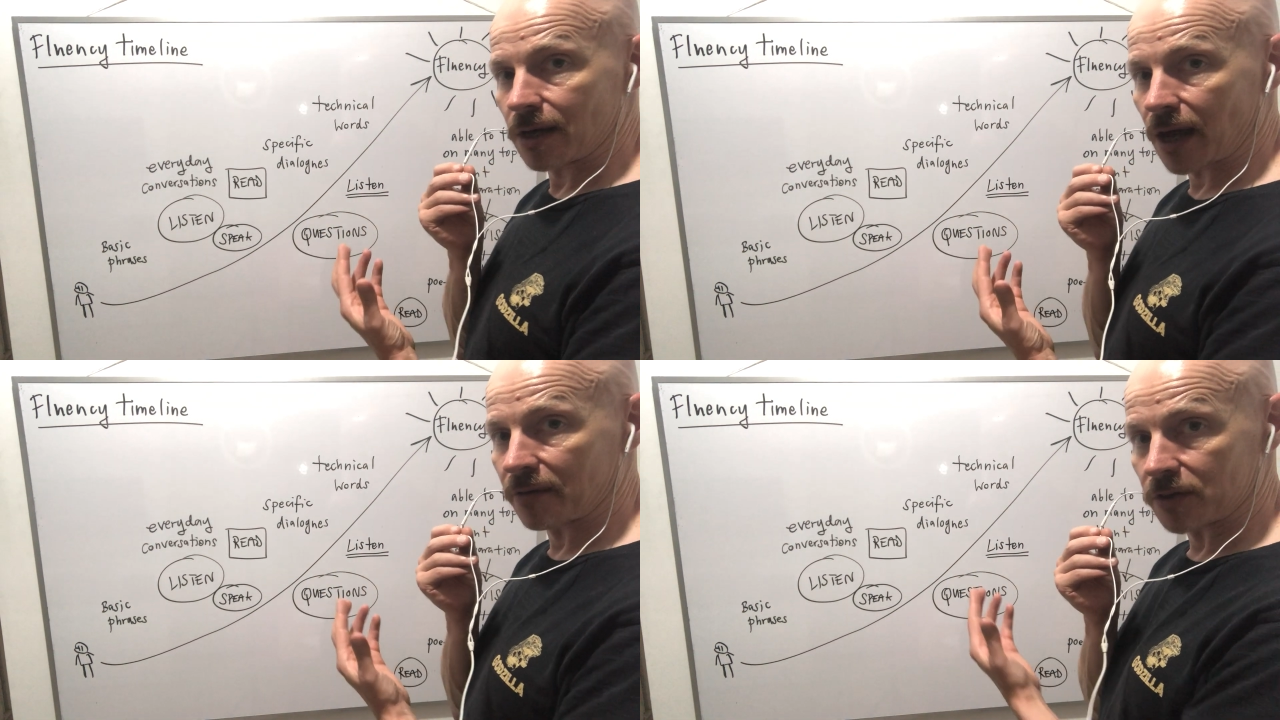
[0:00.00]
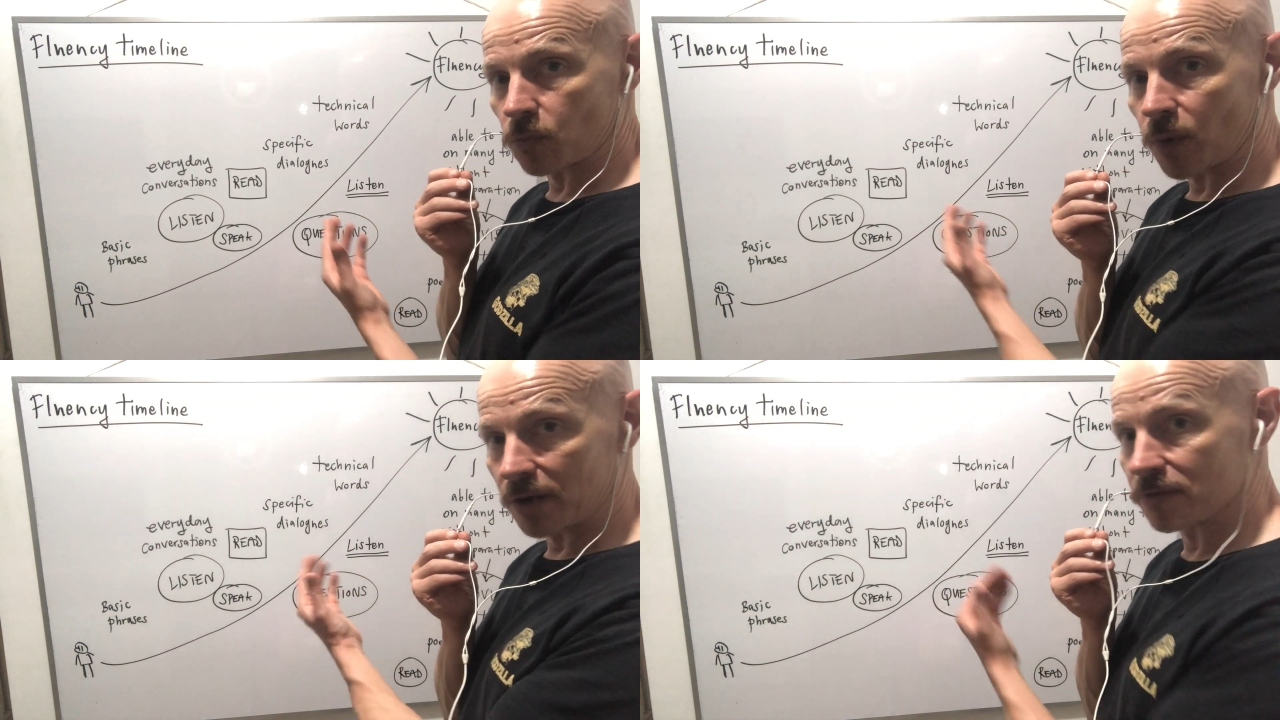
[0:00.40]
having to
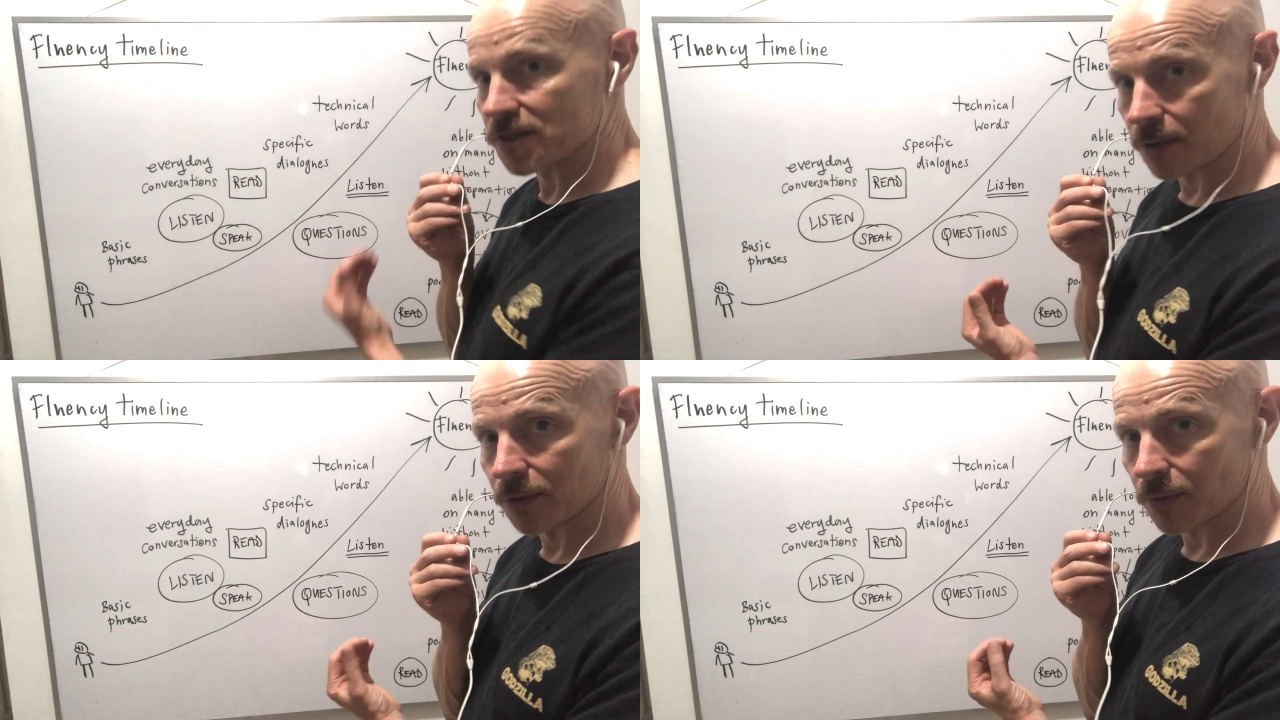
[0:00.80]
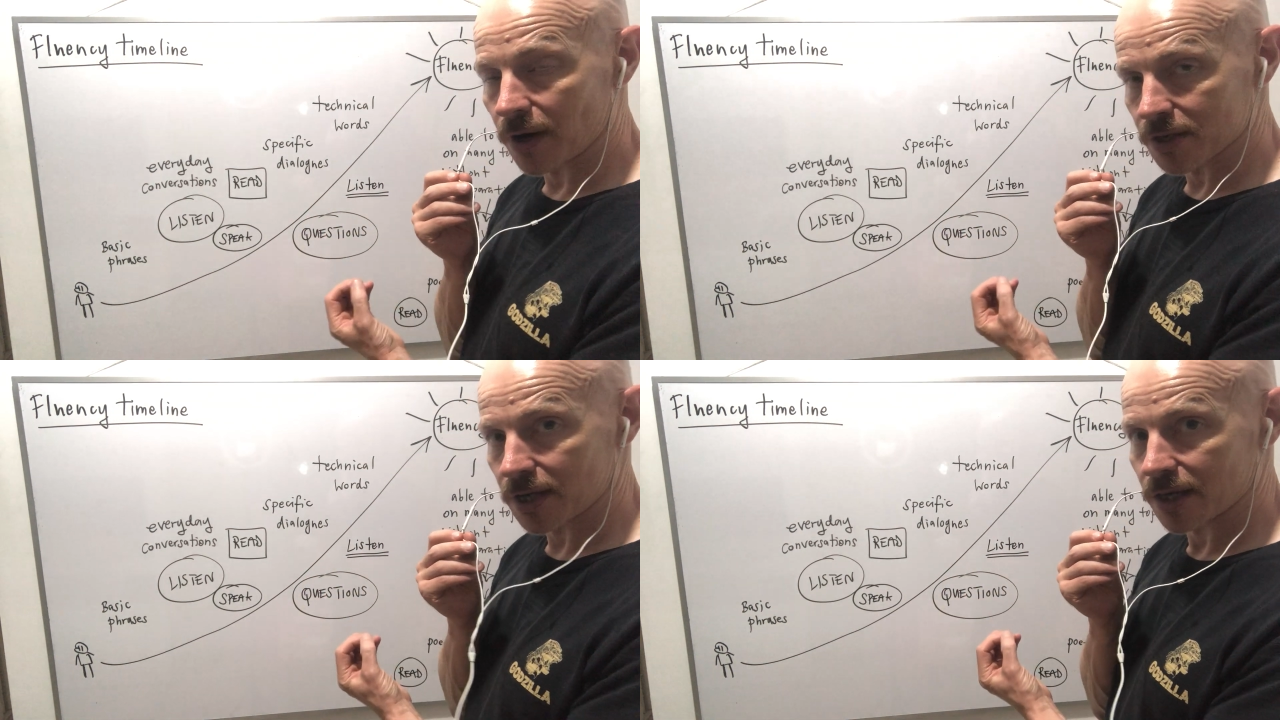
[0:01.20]
wait for someone to
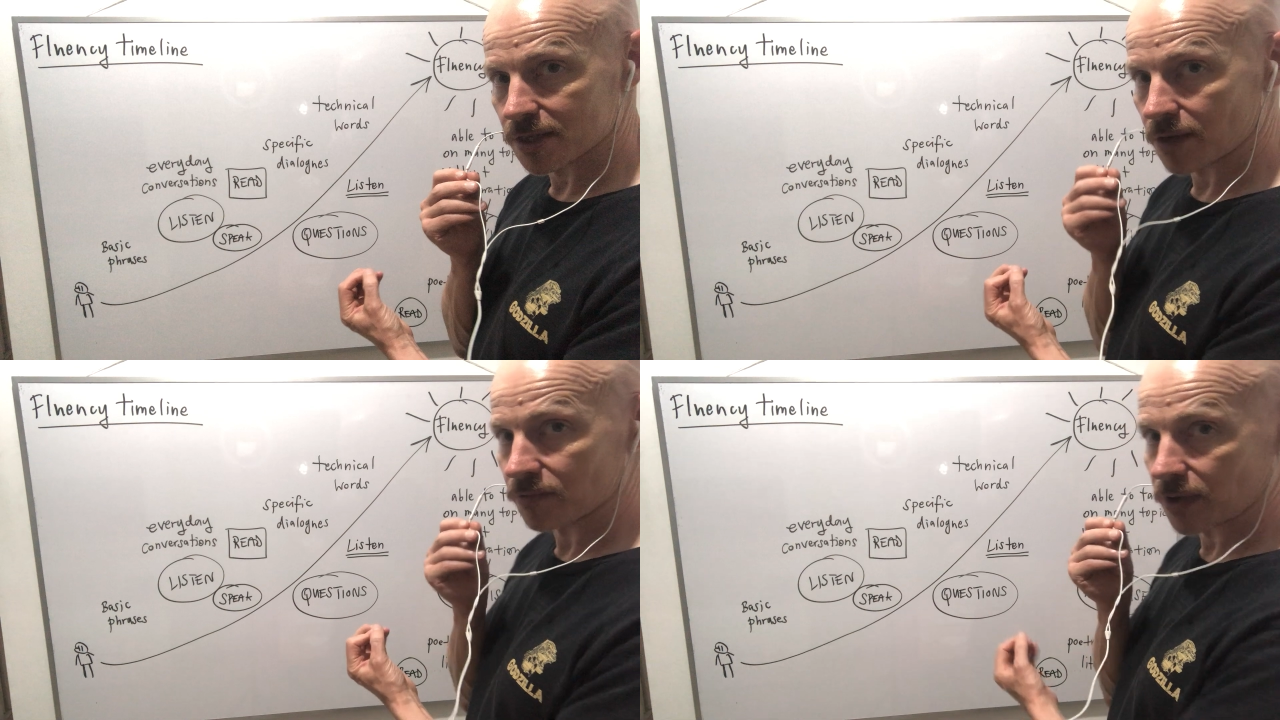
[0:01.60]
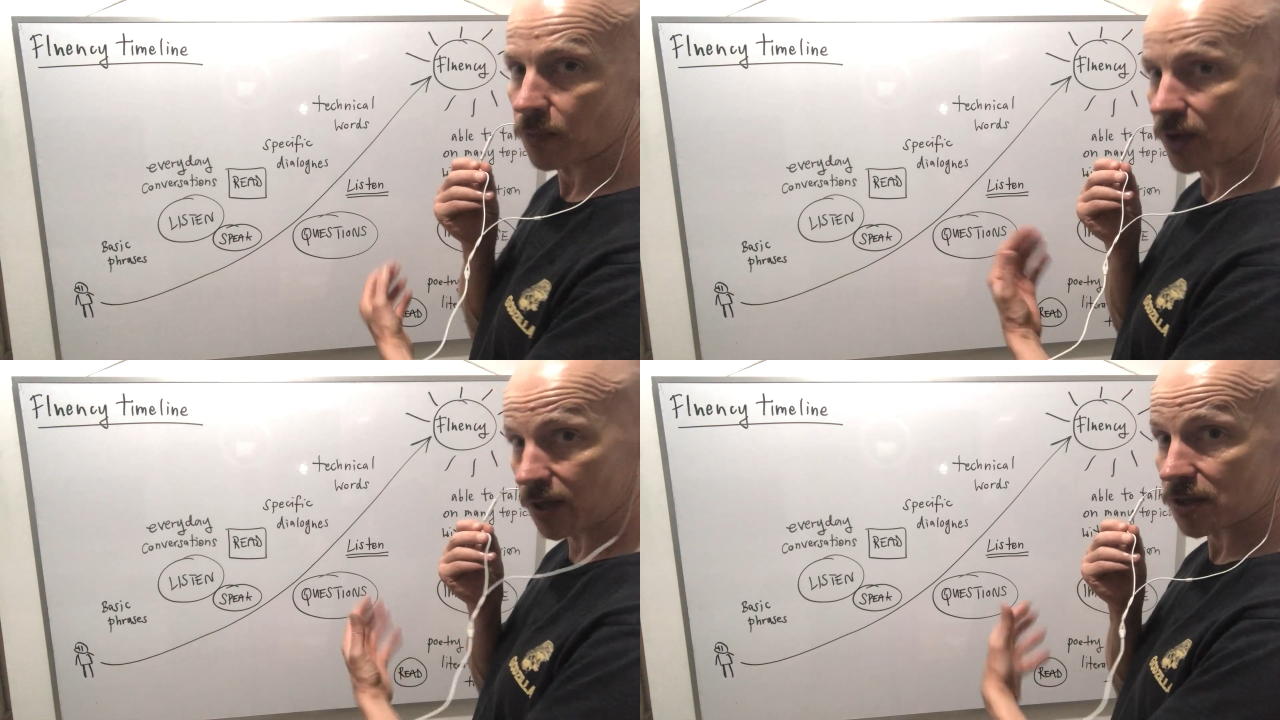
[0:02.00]
ask us something.
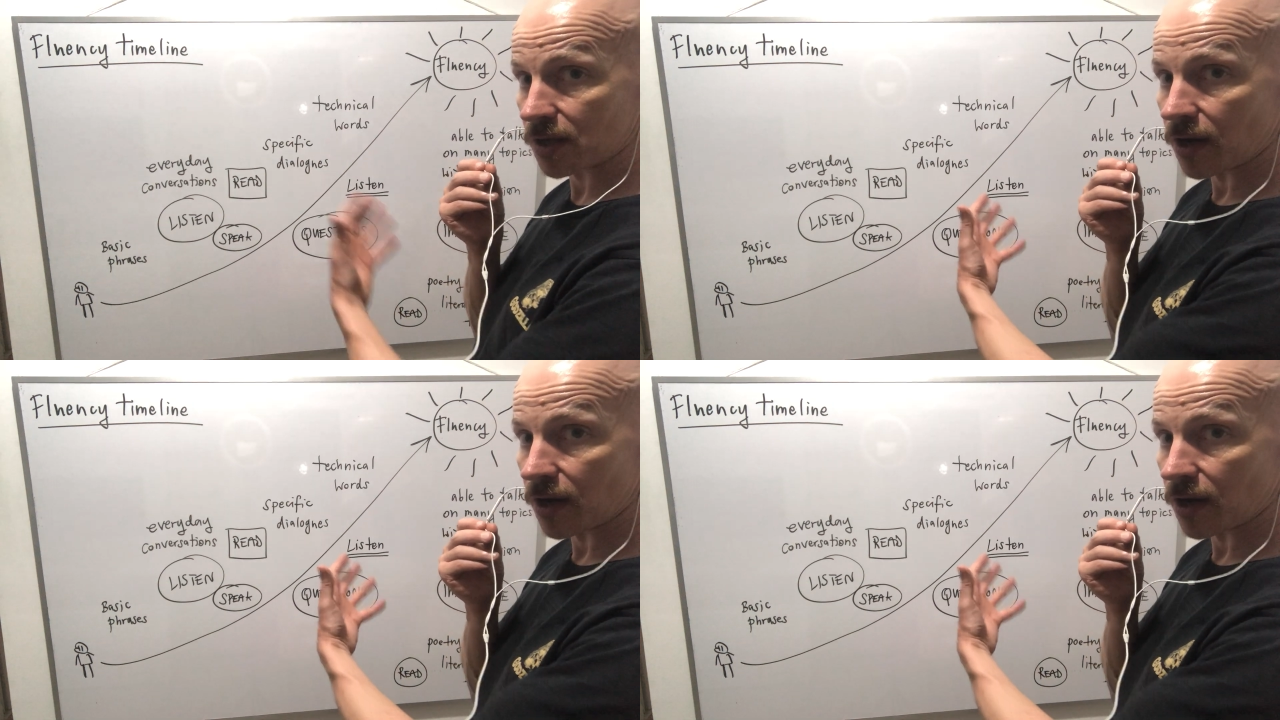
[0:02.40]
We can start